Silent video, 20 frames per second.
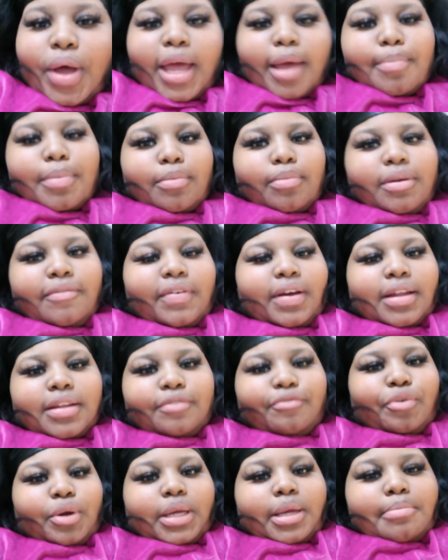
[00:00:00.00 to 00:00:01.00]
happy we finally
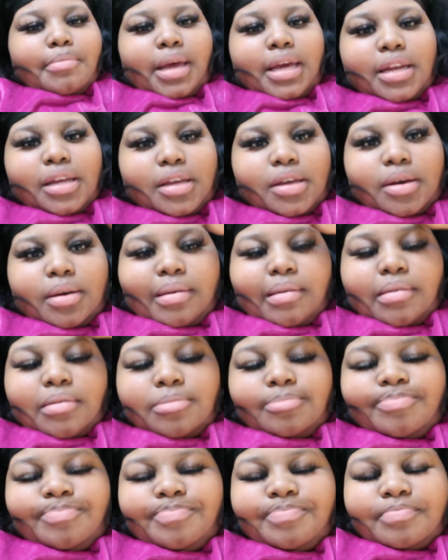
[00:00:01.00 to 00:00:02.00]
freaking made it, y'all.
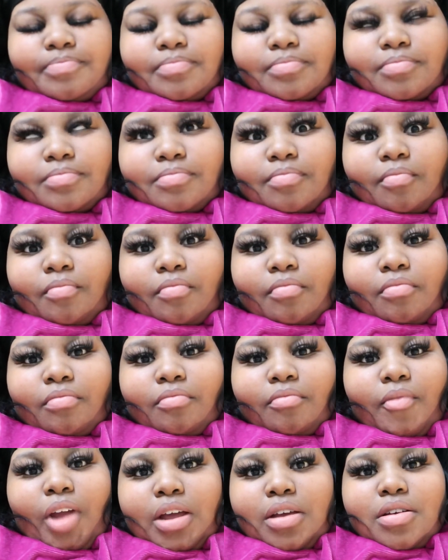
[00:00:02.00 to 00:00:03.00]

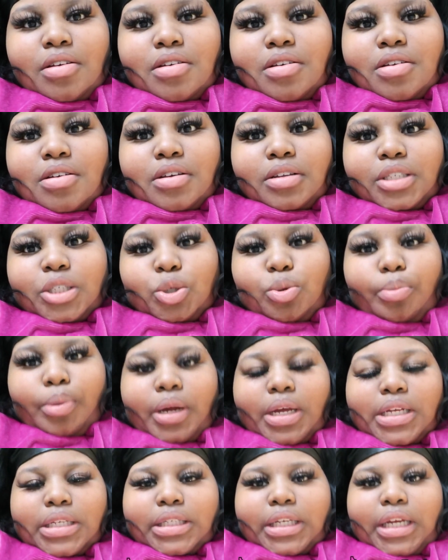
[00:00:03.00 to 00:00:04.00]
Yep. Super
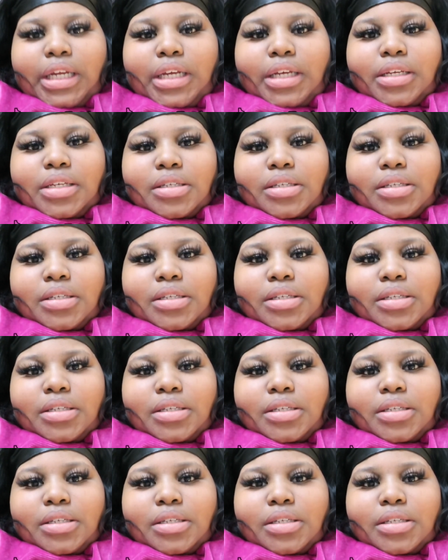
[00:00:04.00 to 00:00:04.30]
excited.